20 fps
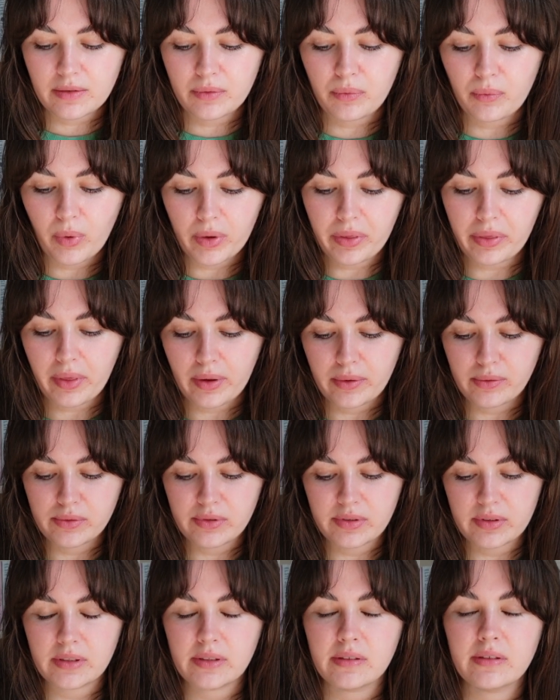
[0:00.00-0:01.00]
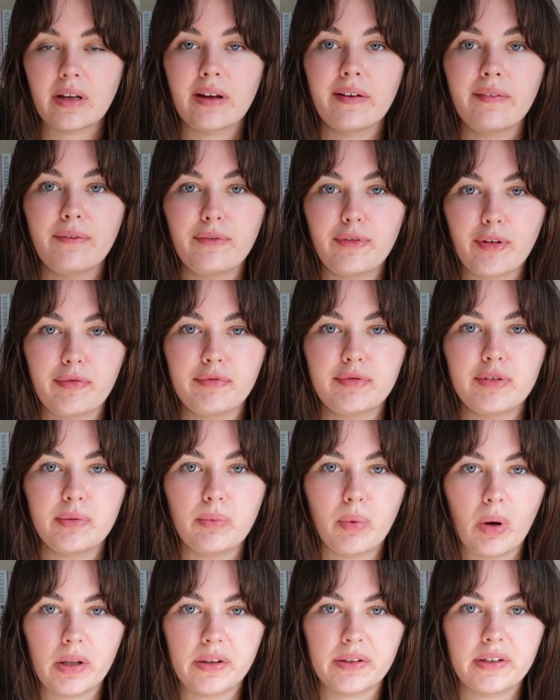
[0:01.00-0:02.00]

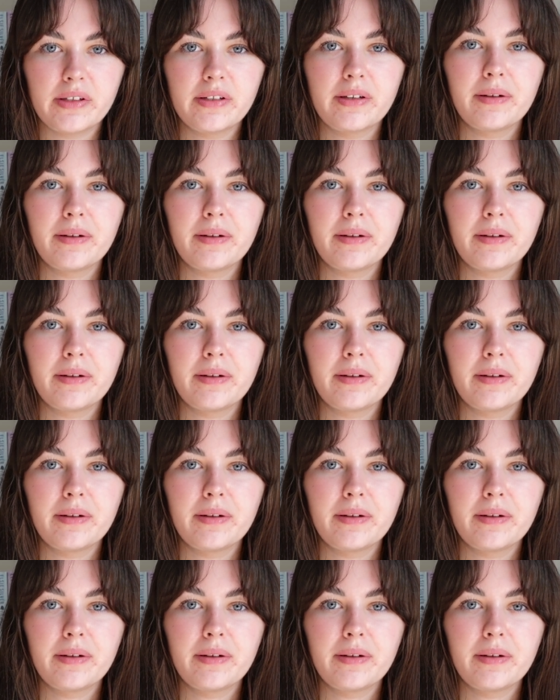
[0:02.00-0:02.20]
1051